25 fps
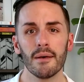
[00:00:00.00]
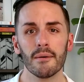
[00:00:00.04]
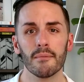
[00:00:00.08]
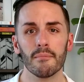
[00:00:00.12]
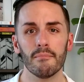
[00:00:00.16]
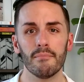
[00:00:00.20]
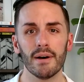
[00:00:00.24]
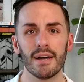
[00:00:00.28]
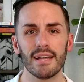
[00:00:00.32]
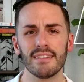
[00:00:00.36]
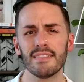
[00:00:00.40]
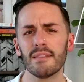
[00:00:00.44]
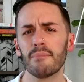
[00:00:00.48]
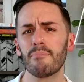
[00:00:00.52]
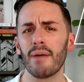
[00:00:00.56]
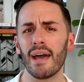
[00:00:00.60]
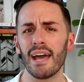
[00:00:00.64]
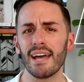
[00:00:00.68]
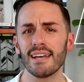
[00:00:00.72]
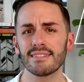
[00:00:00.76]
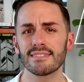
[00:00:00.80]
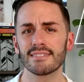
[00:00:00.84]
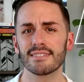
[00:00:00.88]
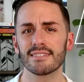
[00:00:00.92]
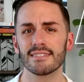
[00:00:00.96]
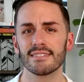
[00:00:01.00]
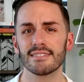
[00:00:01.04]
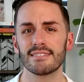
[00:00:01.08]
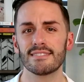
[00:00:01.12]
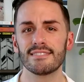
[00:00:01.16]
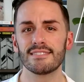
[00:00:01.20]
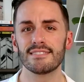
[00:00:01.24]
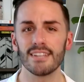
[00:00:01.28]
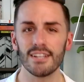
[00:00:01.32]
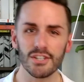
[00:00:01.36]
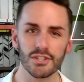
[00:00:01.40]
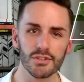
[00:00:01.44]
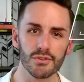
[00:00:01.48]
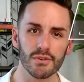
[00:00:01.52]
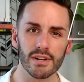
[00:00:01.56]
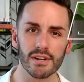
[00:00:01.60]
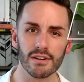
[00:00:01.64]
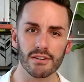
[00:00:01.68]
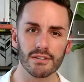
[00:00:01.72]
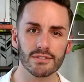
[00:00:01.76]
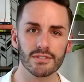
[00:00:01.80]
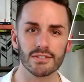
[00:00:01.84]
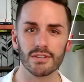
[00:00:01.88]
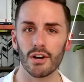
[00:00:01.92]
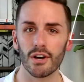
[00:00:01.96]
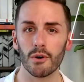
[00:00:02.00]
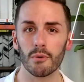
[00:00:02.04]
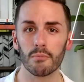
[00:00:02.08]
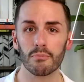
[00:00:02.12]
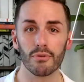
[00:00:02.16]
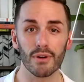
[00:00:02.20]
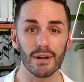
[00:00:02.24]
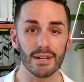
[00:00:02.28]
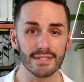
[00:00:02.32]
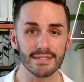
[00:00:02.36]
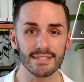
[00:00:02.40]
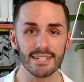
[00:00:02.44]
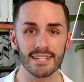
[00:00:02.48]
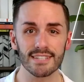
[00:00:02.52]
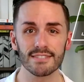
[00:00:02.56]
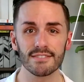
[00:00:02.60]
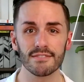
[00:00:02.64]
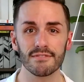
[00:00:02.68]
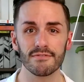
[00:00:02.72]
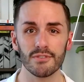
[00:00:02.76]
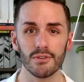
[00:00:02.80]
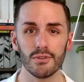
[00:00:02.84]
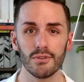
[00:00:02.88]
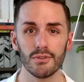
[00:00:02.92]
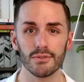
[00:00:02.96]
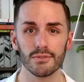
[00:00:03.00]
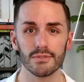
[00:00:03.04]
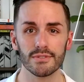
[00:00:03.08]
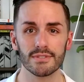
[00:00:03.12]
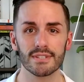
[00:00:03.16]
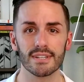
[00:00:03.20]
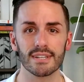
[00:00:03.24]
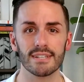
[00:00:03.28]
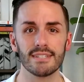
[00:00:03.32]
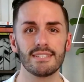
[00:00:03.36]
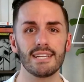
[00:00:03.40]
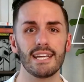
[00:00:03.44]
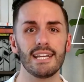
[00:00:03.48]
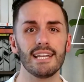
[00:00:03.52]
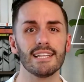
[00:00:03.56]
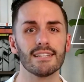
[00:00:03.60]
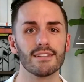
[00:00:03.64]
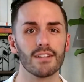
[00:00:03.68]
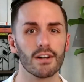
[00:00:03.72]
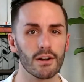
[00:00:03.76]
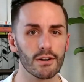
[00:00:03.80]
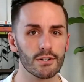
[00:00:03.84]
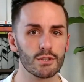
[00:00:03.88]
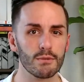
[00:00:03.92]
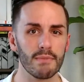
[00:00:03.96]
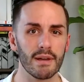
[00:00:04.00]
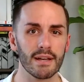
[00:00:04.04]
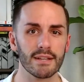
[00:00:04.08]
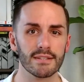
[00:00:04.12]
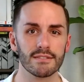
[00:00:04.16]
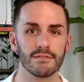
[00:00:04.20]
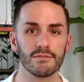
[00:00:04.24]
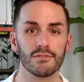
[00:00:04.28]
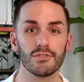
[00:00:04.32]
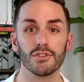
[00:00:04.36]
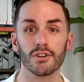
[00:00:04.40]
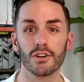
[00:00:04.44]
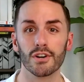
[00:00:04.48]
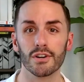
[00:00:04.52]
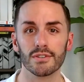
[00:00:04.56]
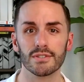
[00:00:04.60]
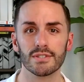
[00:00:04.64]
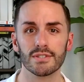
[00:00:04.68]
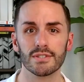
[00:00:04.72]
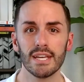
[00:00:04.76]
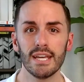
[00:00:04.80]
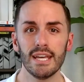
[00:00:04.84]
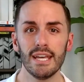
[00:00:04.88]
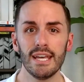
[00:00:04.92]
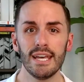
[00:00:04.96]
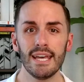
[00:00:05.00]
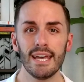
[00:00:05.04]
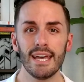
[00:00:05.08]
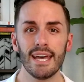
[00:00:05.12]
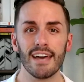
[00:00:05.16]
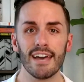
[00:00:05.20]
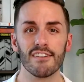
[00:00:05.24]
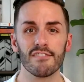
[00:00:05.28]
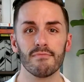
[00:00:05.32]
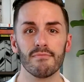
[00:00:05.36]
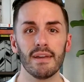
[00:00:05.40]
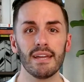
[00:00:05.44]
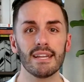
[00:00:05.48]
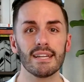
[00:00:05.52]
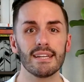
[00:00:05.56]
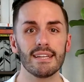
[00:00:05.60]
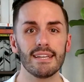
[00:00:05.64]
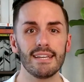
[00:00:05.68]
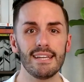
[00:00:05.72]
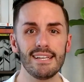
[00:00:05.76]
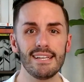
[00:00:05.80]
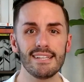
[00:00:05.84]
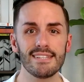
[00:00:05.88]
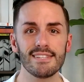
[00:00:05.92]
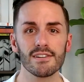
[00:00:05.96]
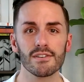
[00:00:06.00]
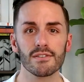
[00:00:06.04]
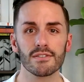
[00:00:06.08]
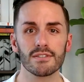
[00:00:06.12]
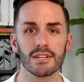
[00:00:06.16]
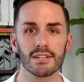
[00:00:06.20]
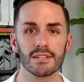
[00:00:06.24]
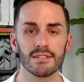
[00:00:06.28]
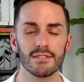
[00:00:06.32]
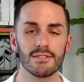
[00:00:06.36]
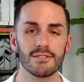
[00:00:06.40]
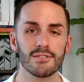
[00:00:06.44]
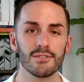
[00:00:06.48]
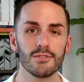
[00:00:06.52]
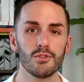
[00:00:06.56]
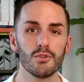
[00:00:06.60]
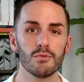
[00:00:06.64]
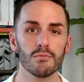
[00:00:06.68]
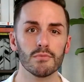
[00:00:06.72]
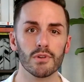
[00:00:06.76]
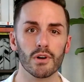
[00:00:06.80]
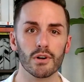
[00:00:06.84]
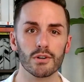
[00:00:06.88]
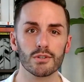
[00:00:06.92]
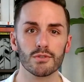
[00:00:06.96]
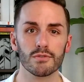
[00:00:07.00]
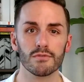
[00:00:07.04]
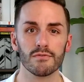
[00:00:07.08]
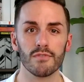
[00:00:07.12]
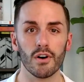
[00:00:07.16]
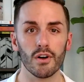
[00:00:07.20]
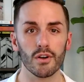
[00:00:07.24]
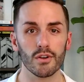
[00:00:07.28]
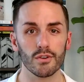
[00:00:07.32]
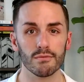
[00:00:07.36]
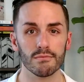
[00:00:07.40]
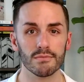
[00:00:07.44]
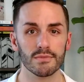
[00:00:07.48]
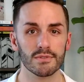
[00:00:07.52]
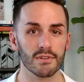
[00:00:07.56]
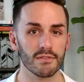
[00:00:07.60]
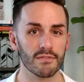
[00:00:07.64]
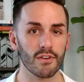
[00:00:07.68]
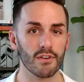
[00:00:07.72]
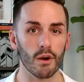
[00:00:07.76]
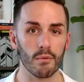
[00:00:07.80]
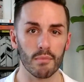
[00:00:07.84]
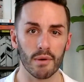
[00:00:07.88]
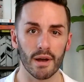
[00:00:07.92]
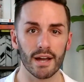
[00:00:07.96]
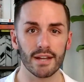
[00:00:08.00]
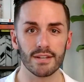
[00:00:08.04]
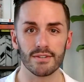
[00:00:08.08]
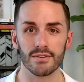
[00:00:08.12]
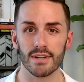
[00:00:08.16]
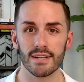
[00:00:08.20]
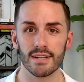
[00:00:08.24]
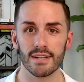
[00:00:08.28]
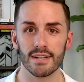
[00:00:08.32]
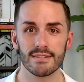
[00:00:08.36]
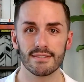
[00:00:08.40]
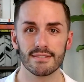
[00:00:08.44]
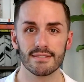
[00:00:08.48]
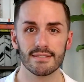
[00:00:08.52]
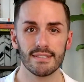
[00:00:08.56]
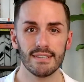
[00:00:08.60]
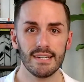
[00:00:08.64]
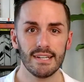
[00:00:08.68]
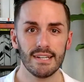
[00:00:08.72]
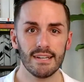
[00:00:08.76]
but in the past century or so, processed foods containing large amounts of sugars have made it easier to consume larger volumes of carbohydrates.